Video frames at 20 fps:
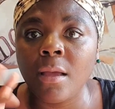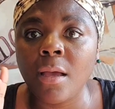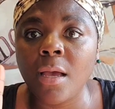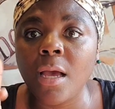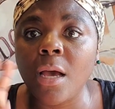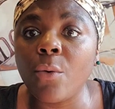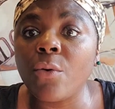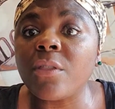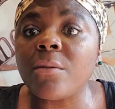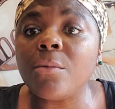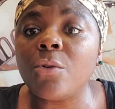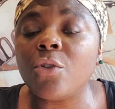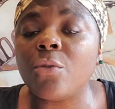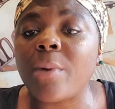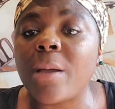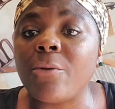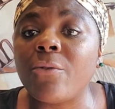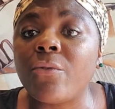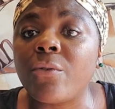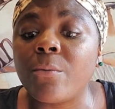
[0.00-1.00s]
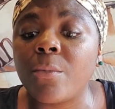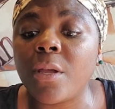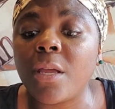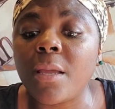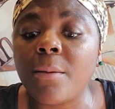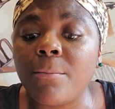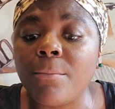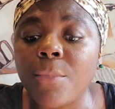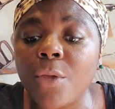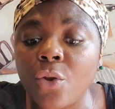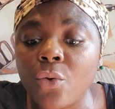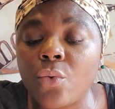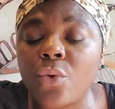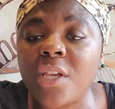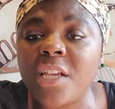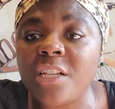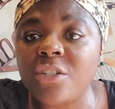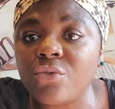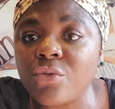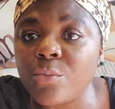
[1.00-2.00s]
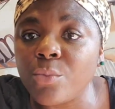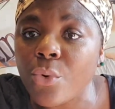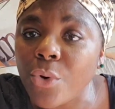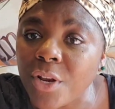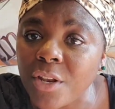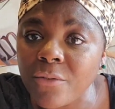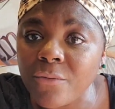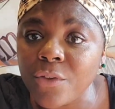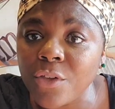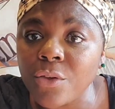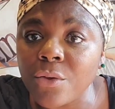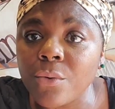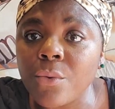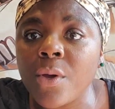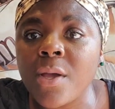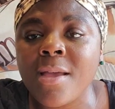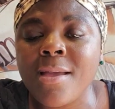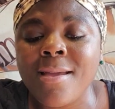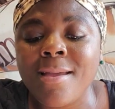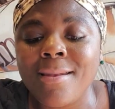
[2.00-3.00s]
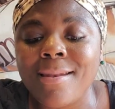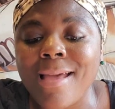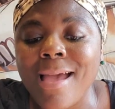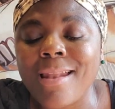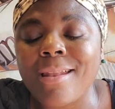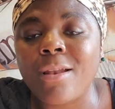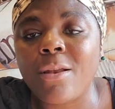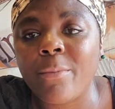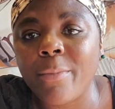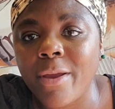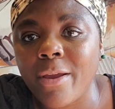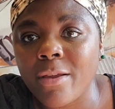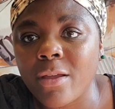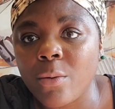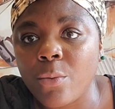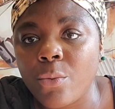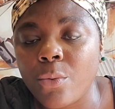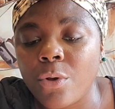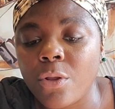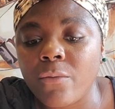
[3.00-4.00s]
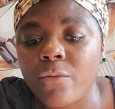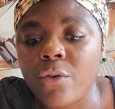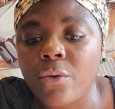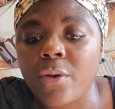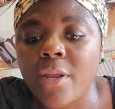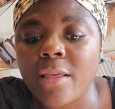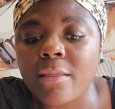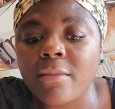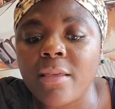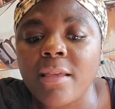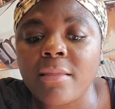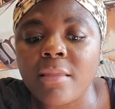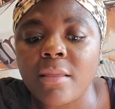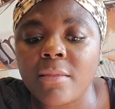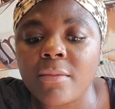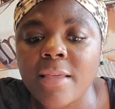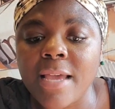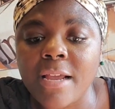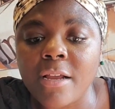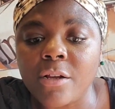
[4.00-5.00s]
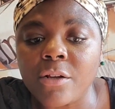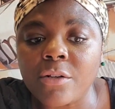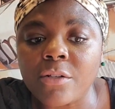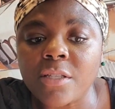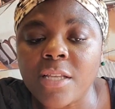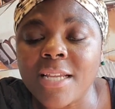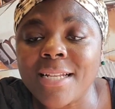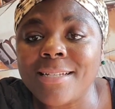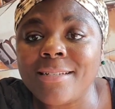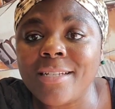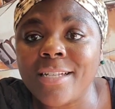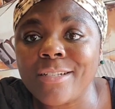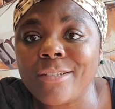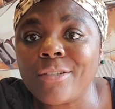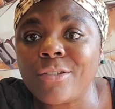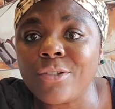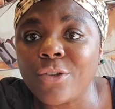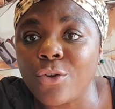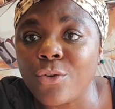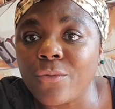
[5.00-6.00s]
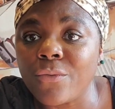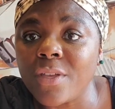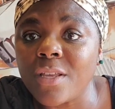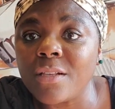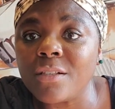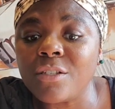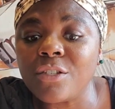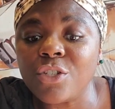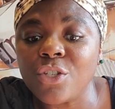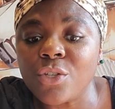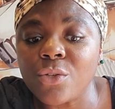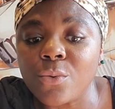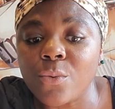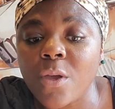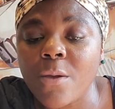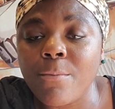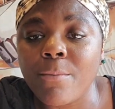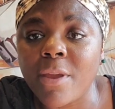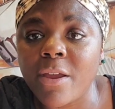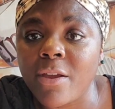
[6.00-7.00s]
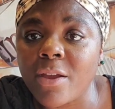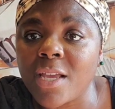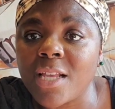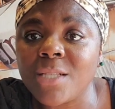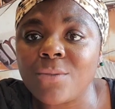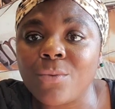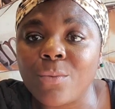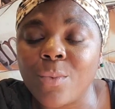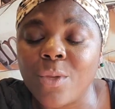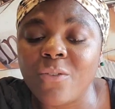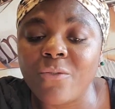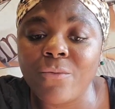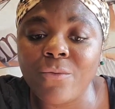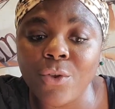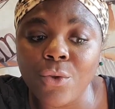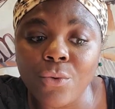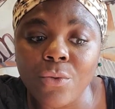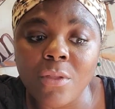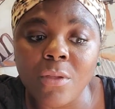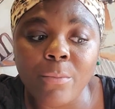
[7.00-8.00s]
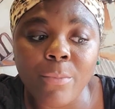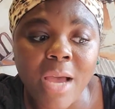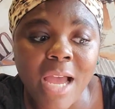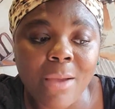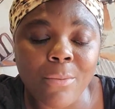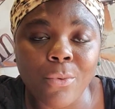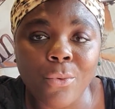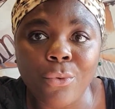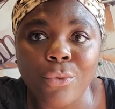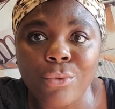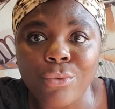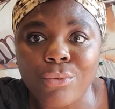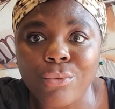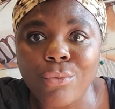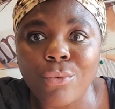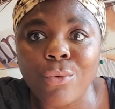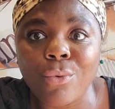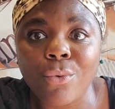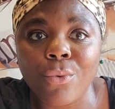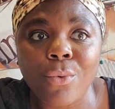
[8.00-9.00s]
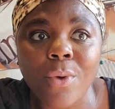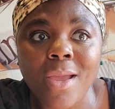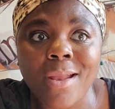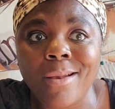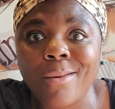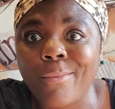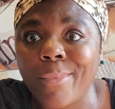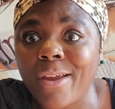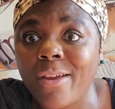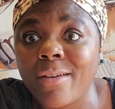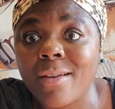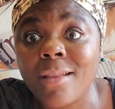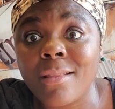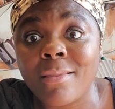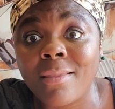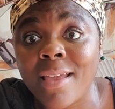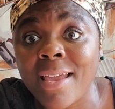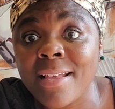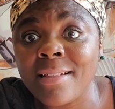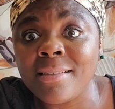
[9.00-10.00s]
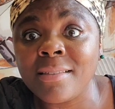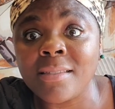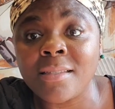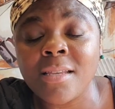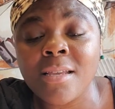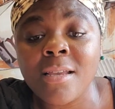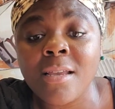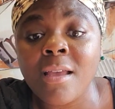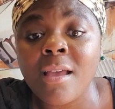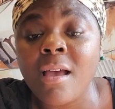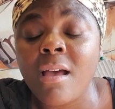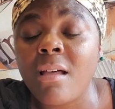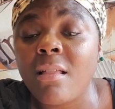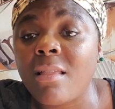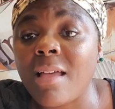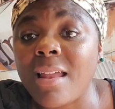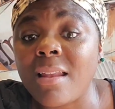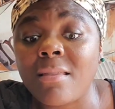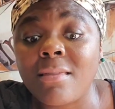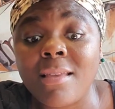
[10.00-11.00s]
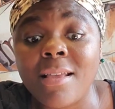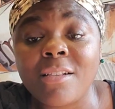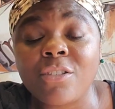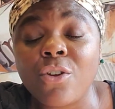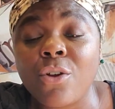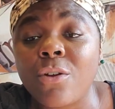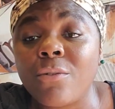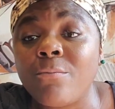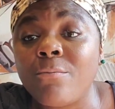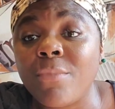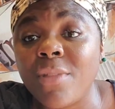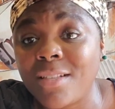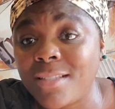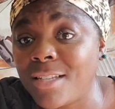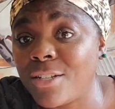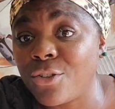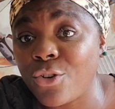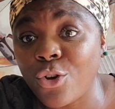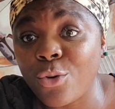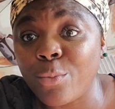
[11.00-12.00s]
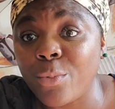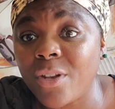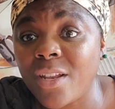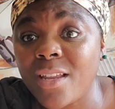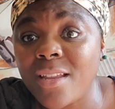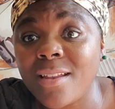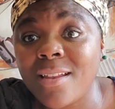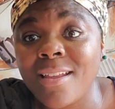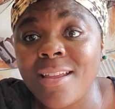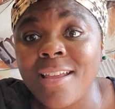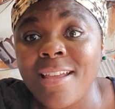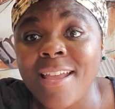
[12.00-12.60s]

want them to know the Bible from a Middle Eastern point of view, not an American point of view. And I think that there's a disservice to Americans when we view the Bible through an American lens. A lot of things are misinterpreted.